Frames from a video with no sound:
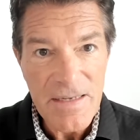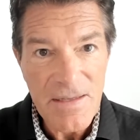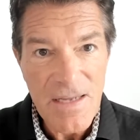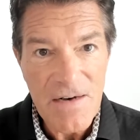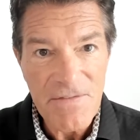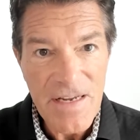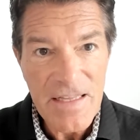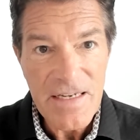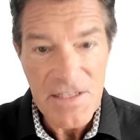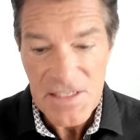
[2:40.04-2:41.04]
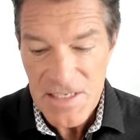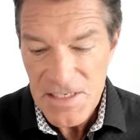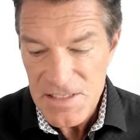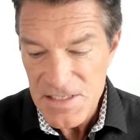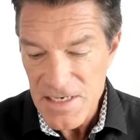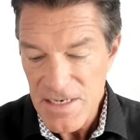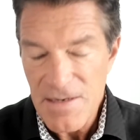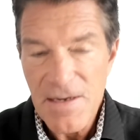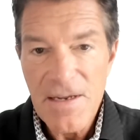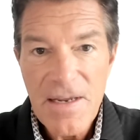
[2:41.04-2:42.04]
a lot of inconsistency
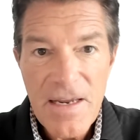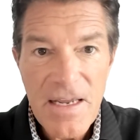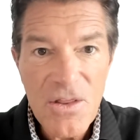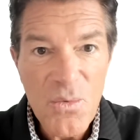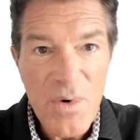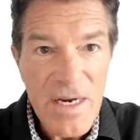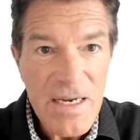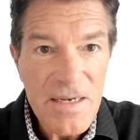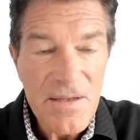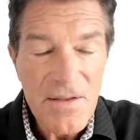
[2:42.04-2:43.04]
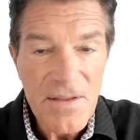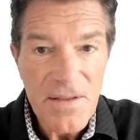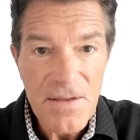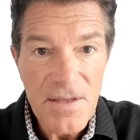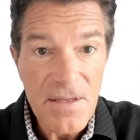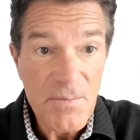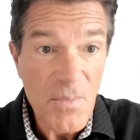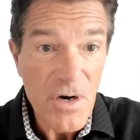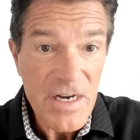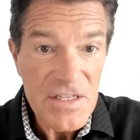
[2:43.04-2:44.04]
in the way
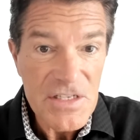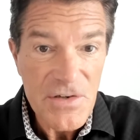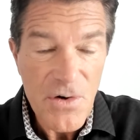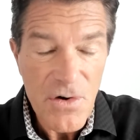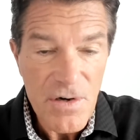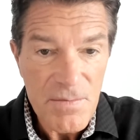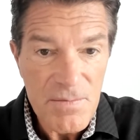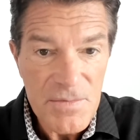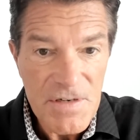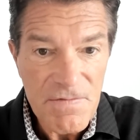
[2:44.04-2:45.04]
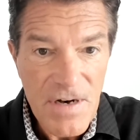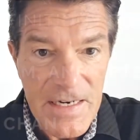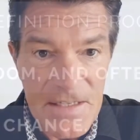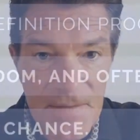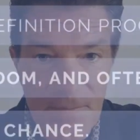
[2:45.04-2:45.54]
markets are defined.